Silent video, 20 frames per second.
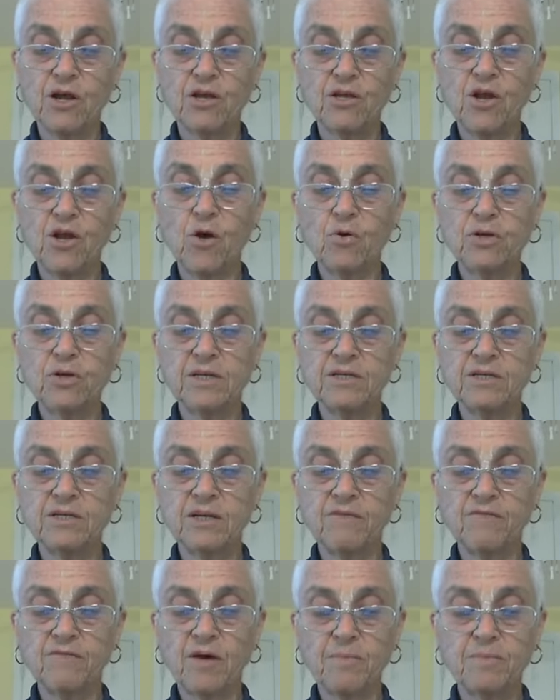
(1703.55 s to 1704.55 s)
Yogis
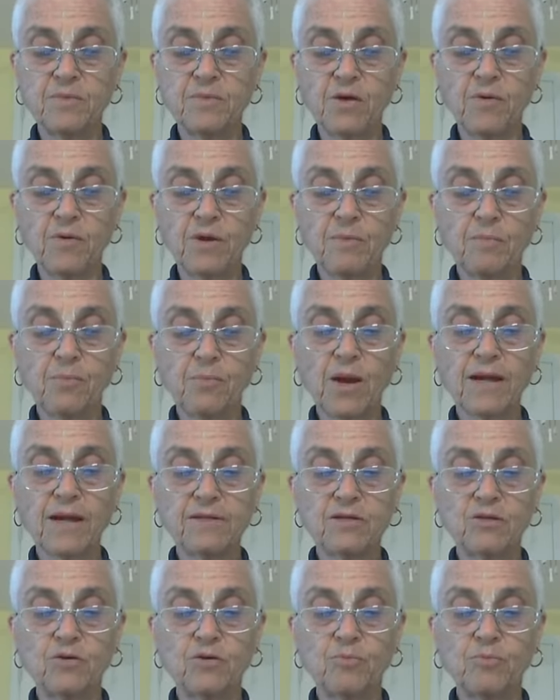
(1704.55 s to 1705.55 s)
give up their
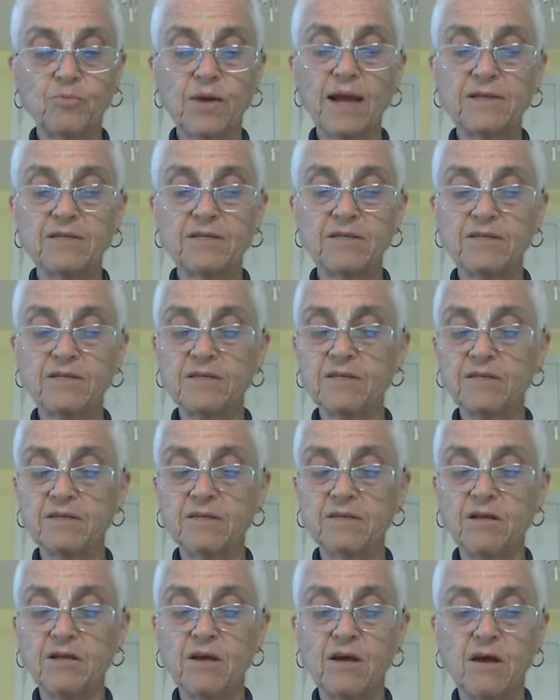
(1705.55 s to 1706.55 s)
impractical
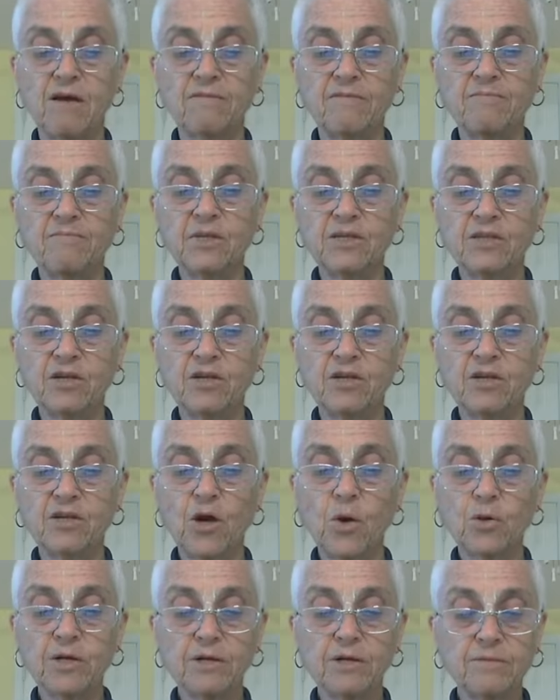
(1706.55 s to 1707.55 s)
practices of mystic
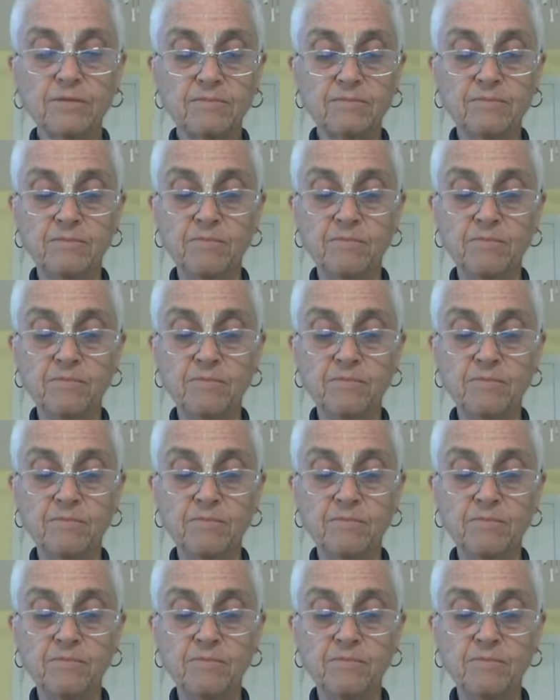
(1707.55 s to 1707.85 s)
yoga.